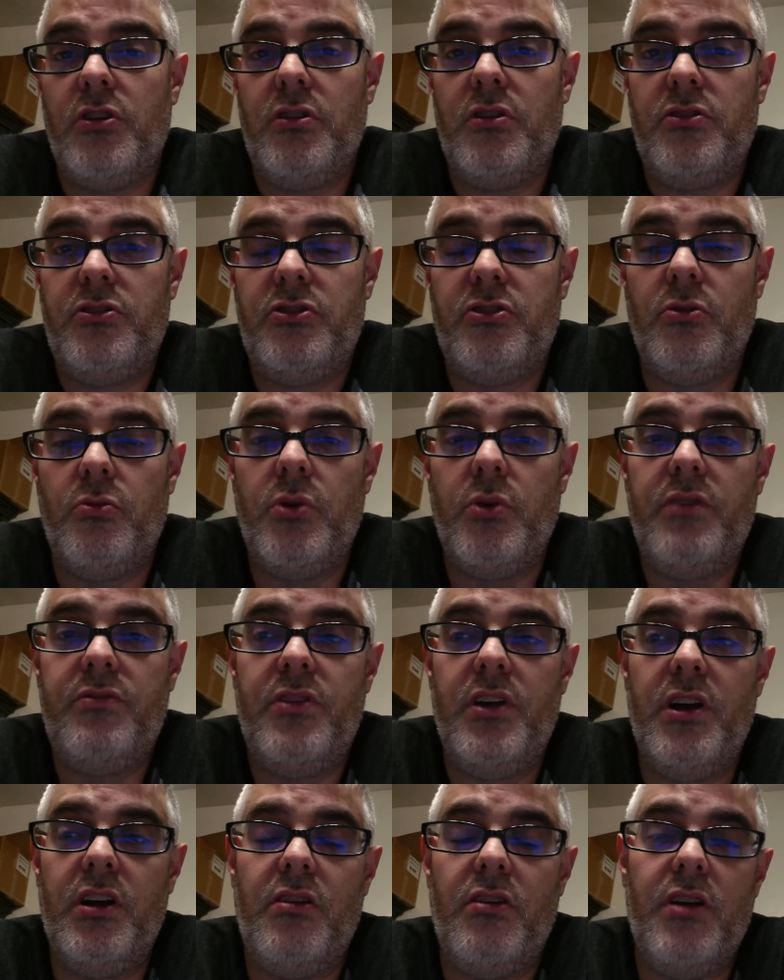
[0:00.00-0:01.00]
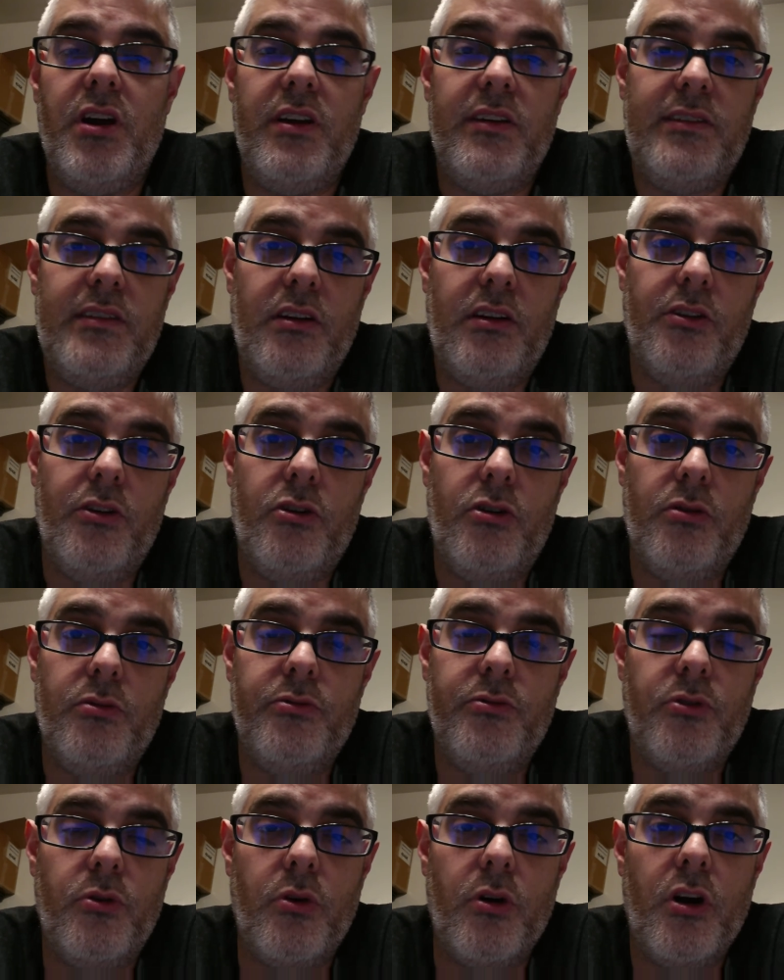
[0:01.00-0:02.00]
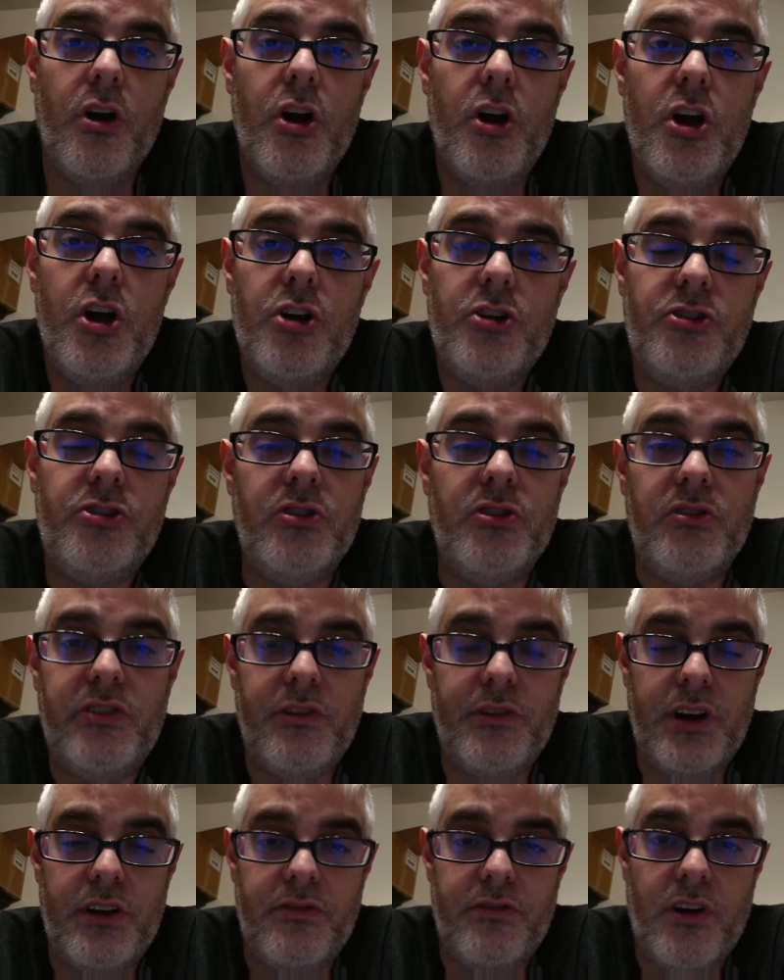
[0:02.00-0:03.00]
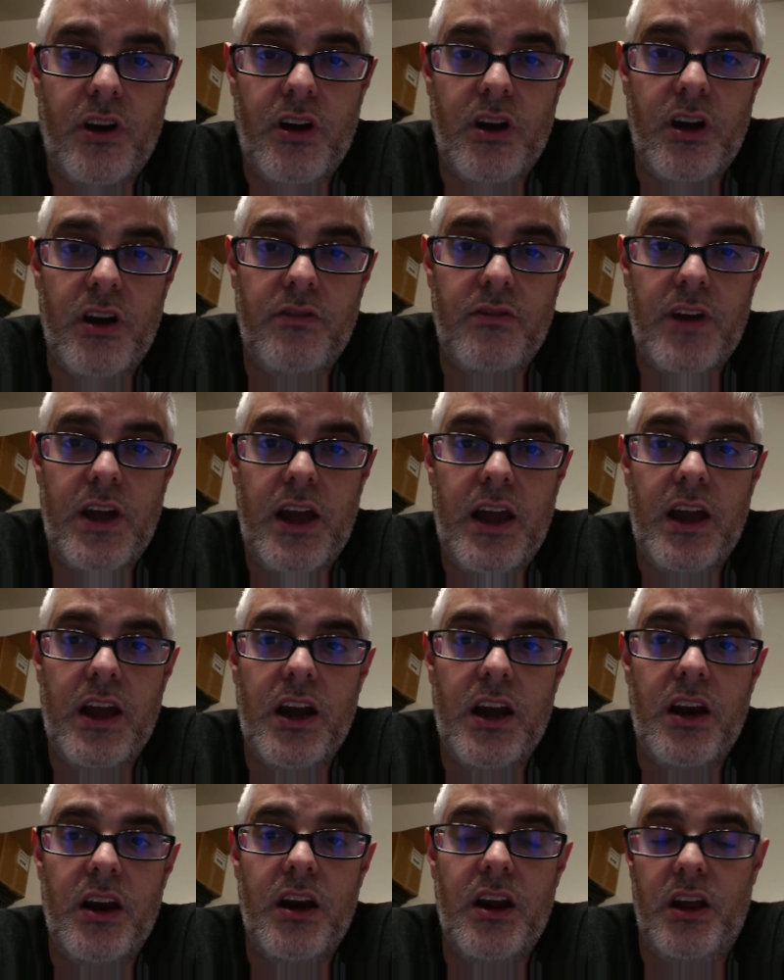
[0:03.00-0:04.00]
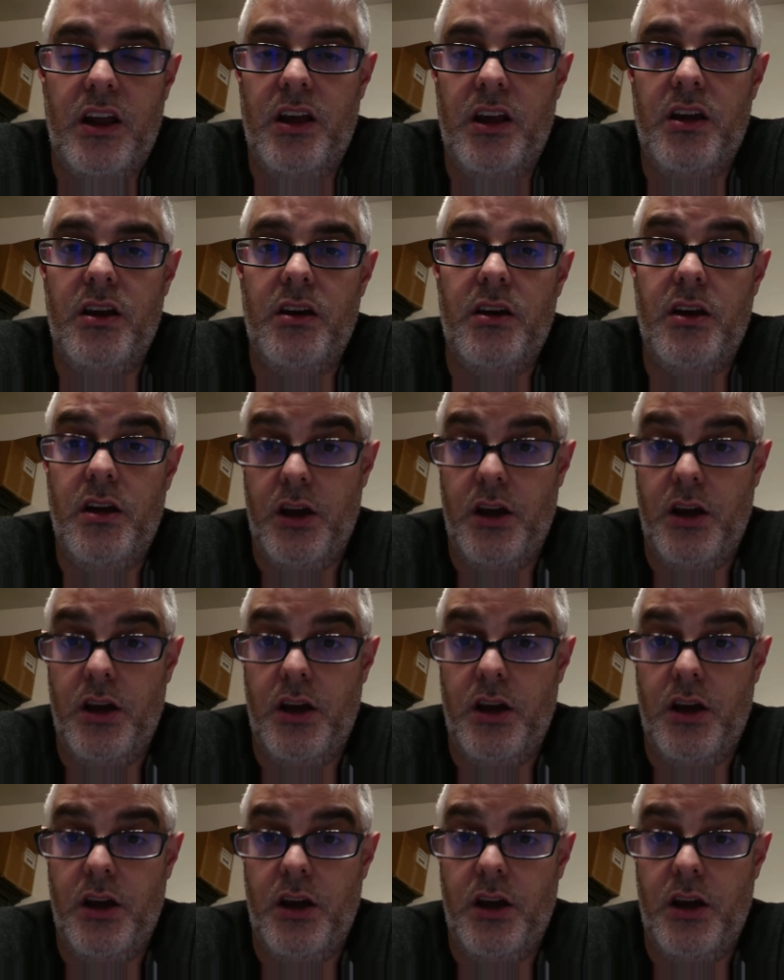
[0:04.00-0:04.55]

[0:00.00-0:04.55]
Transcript: So what if they agree to sell the home for $275 and in